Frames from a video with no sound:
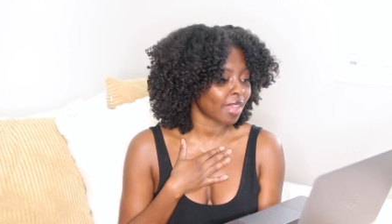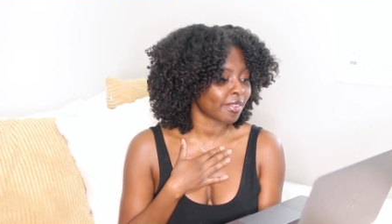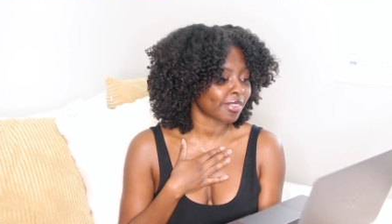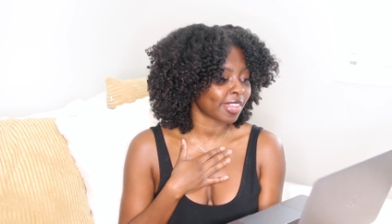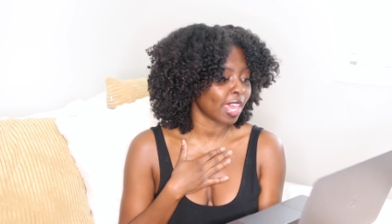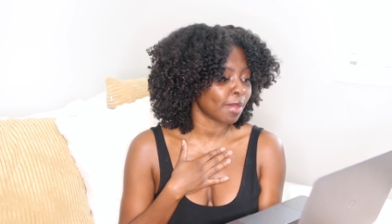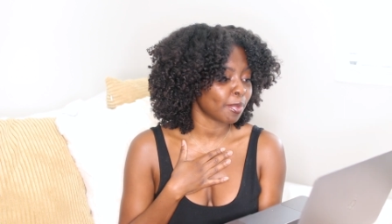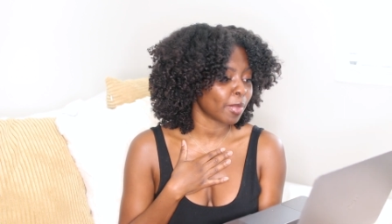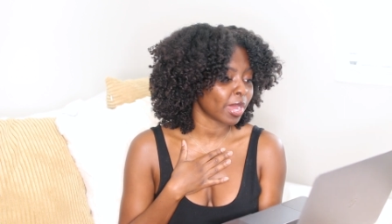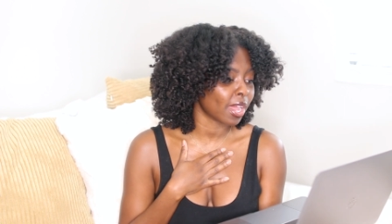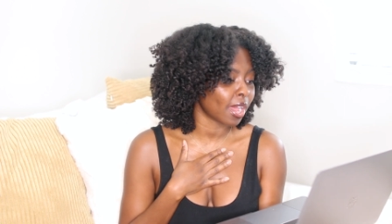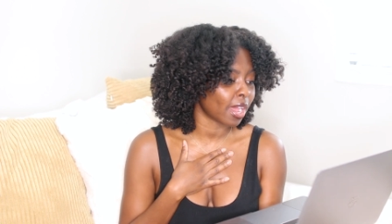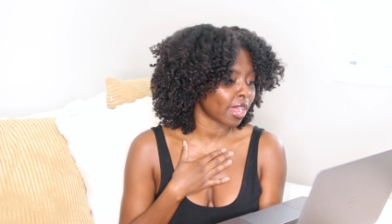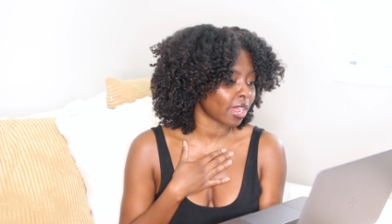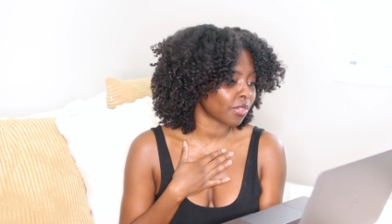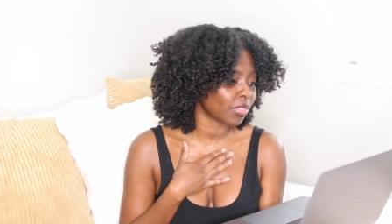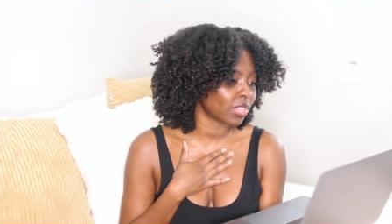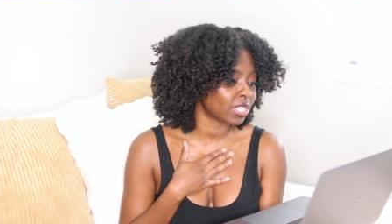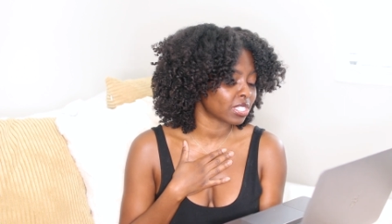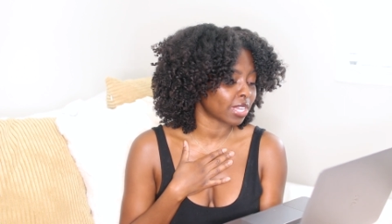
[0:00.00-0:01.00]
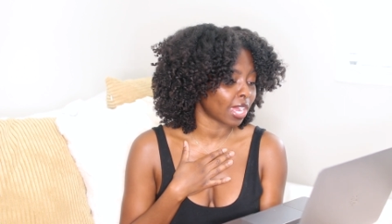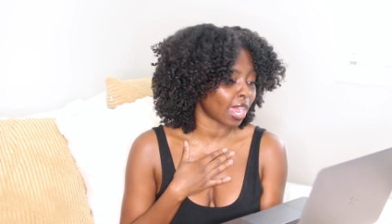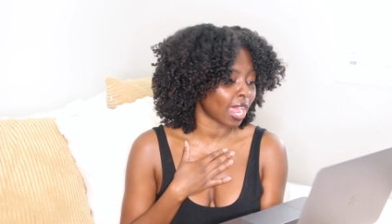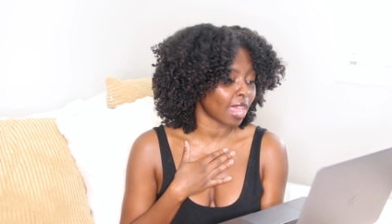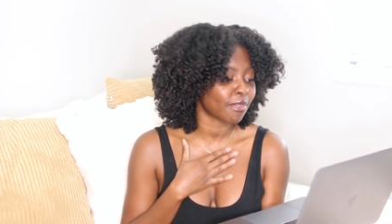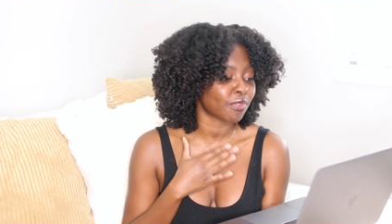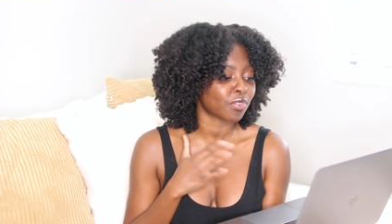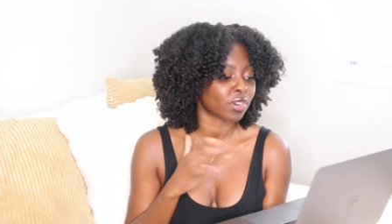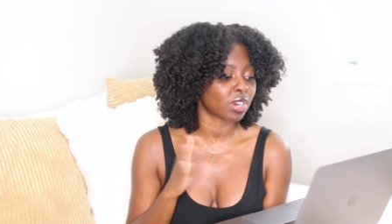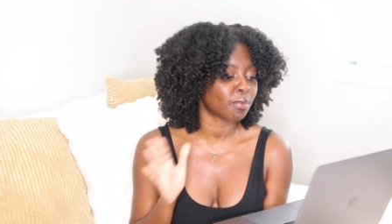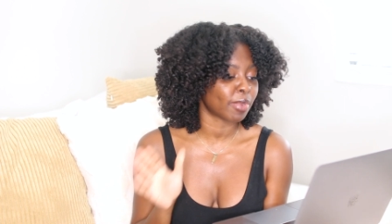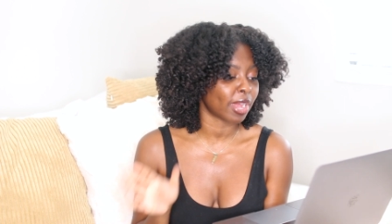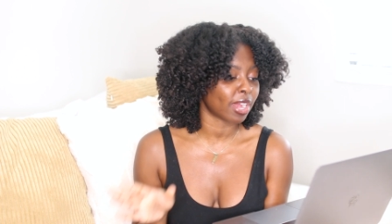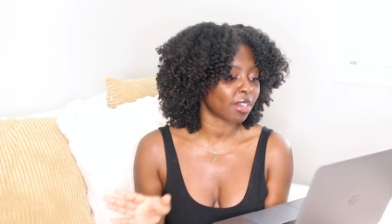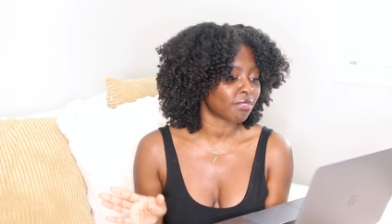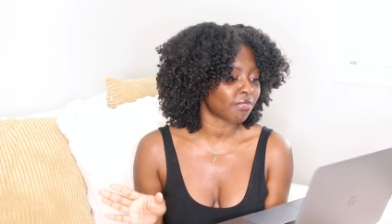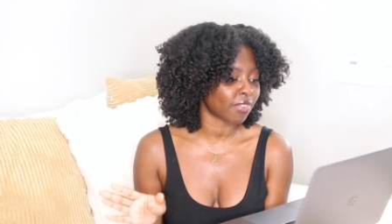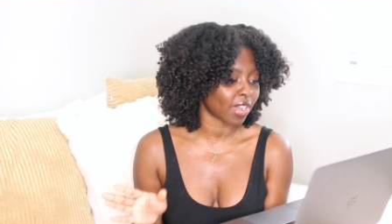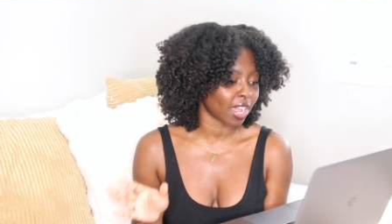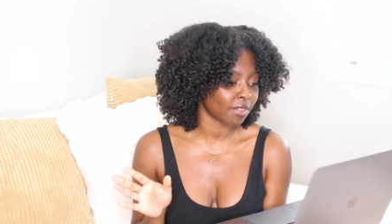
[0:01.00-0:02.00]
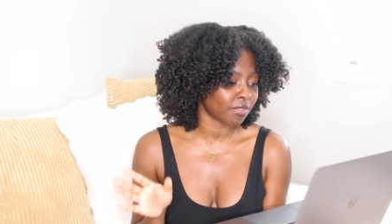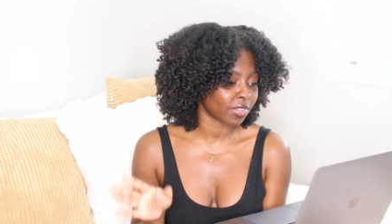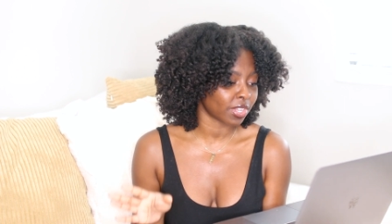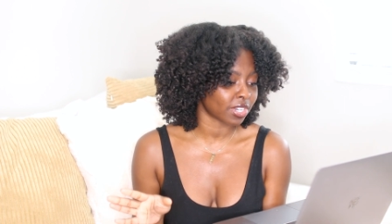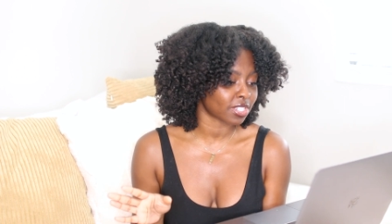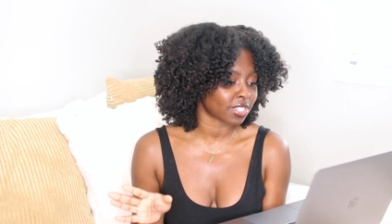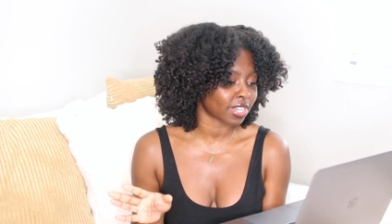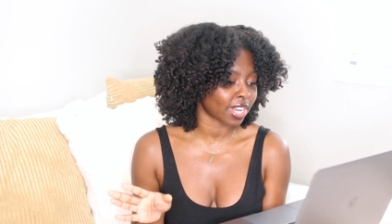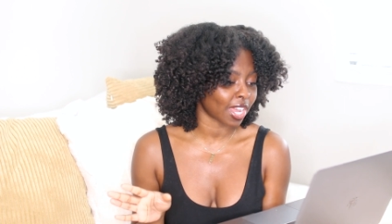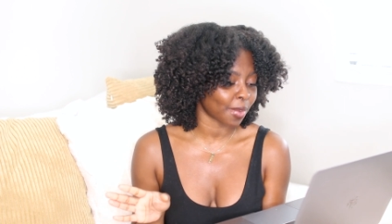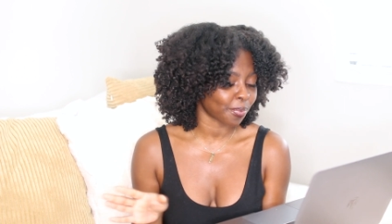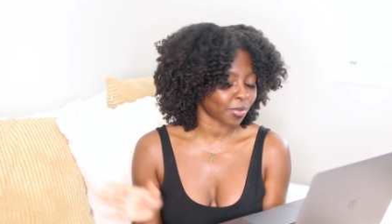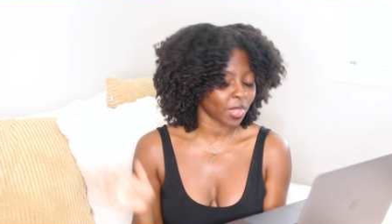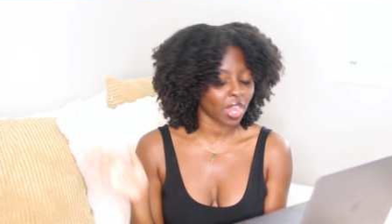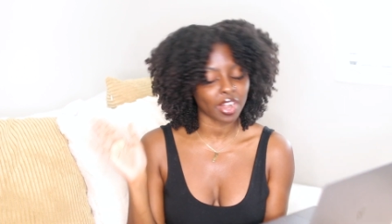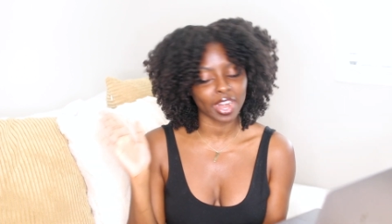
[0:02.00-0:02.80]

I've kept my eye on this guy for about five years now.